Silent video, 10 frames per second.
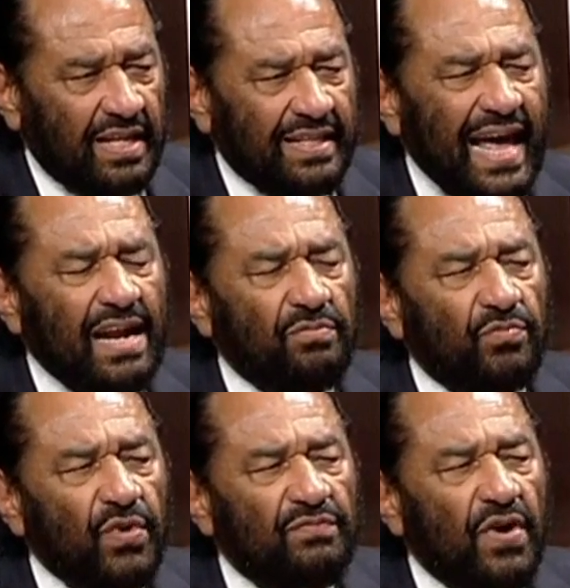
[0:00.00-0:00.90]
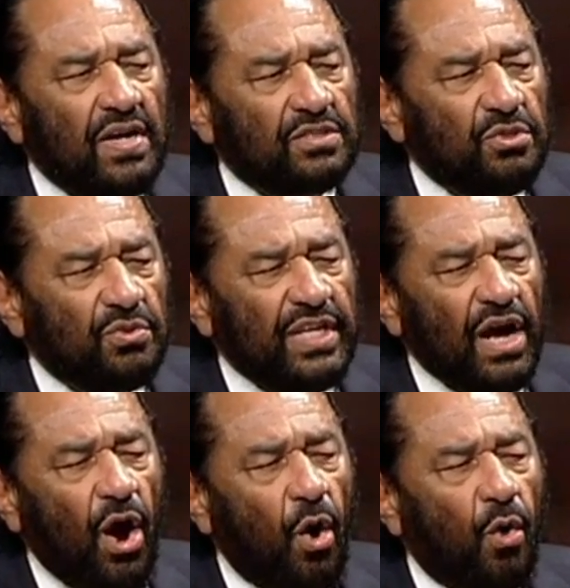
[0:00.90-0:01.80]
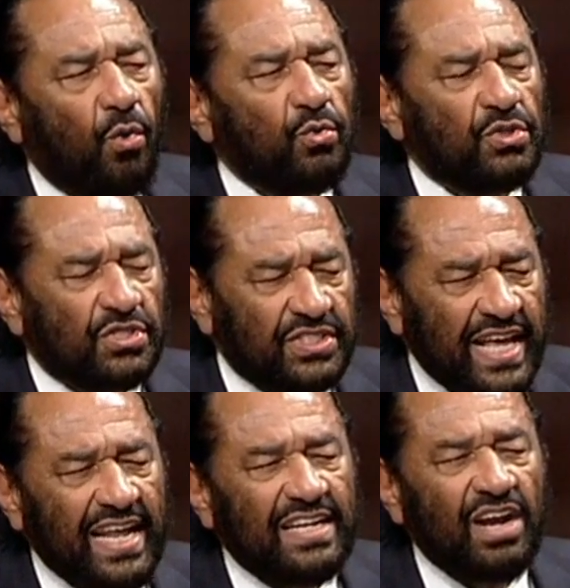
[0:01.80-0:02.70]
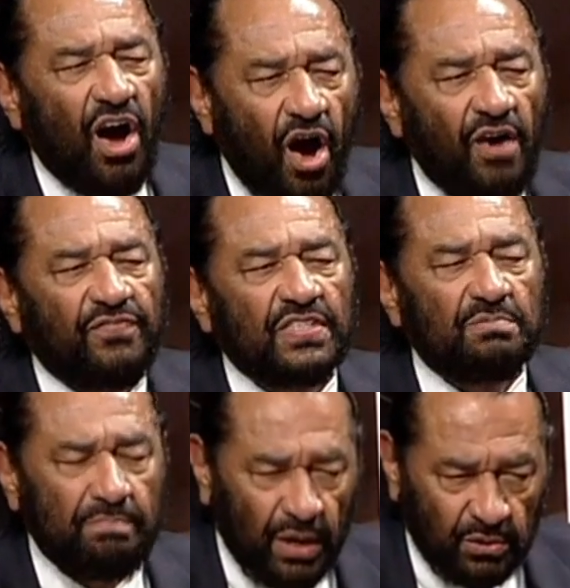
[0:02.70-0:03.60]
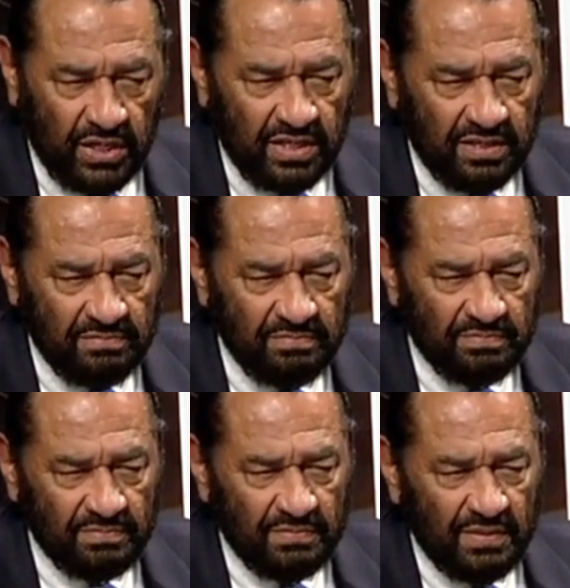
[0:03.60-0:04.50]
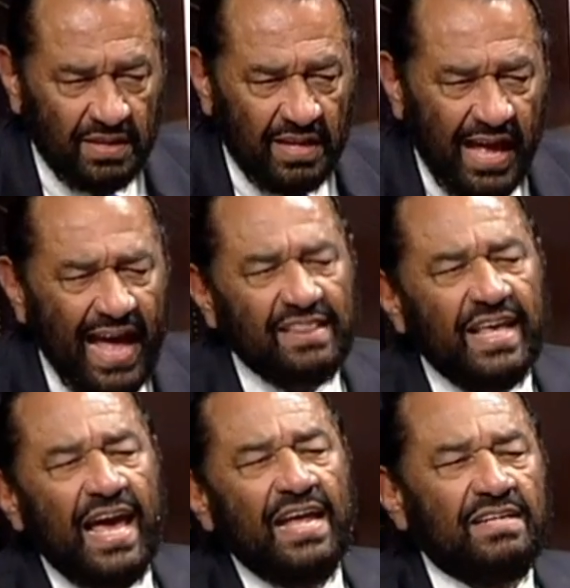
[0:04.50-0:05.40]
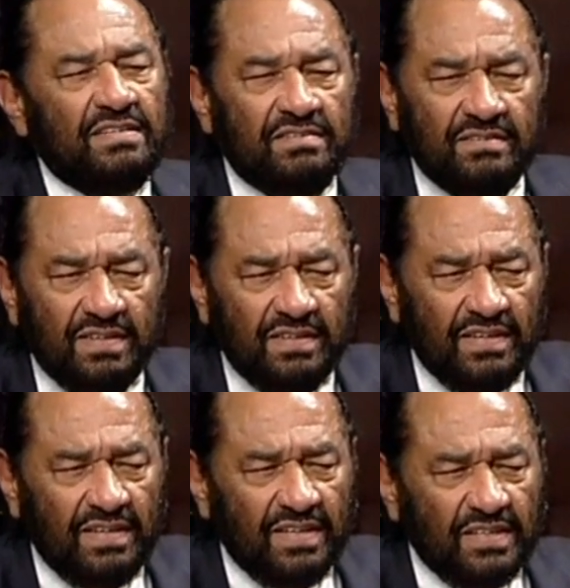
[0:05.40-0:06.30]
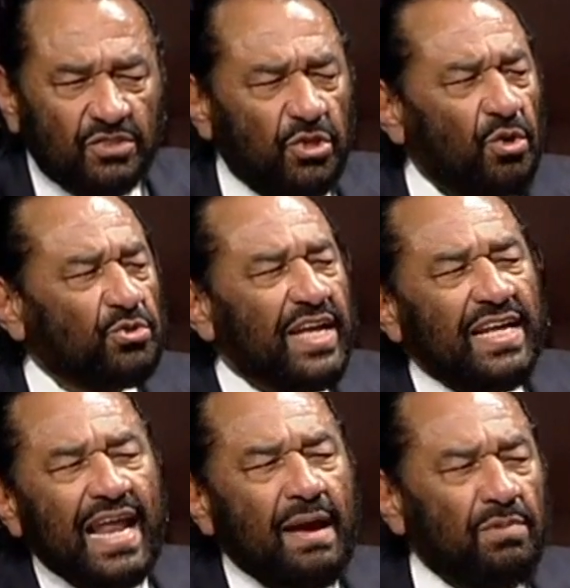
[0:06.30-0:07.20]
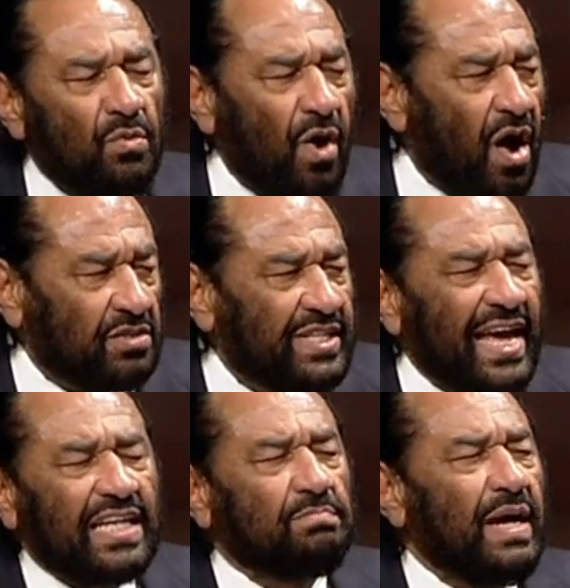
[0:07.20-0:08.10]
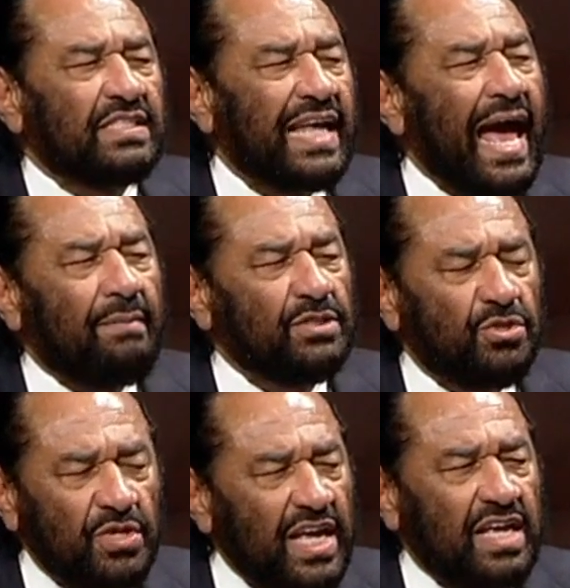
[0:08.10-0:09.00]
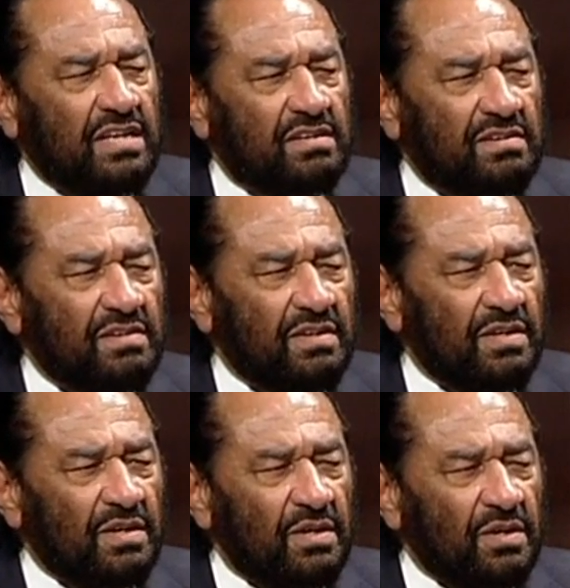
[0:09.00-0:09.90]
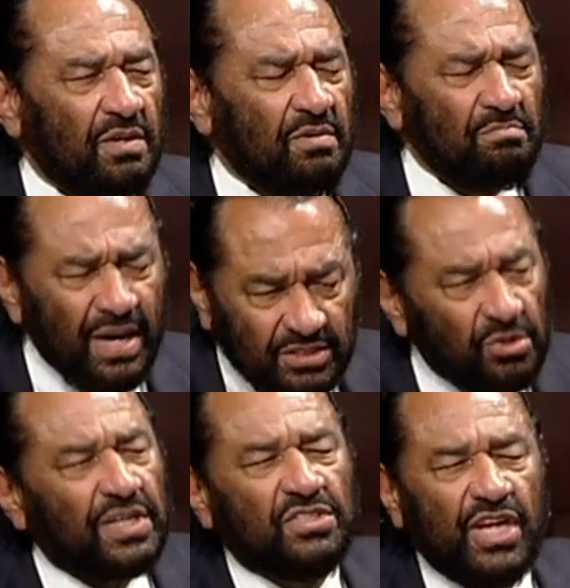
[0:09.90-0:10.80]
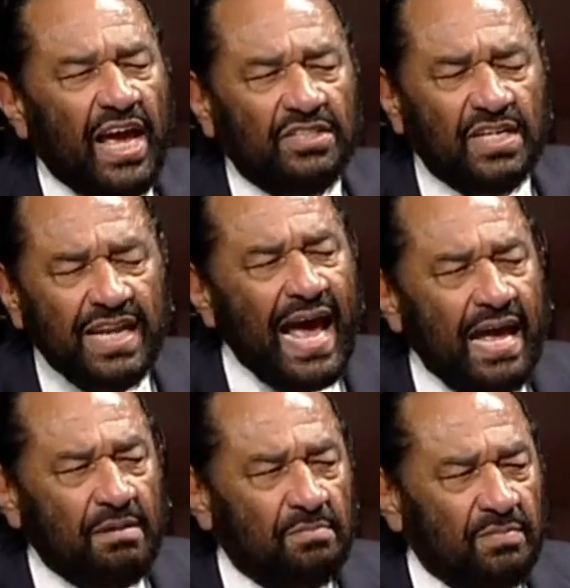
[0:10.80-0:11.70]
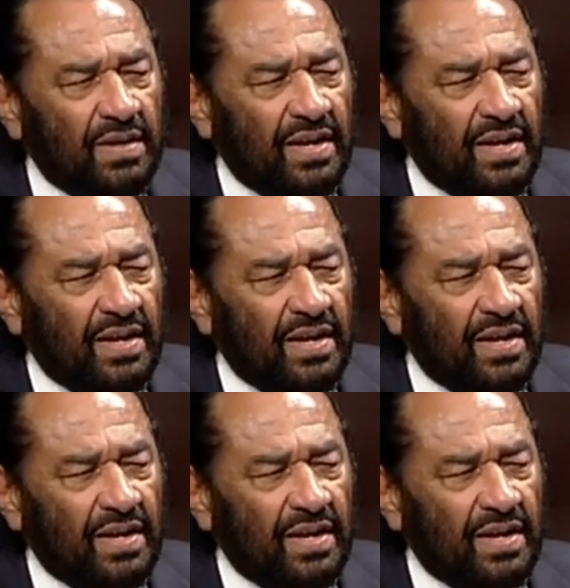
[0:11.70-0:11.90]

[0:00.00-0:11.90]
Let it revert to the old Senate office building. And then choose any name you want. Take as much time as you need. But you can change the name.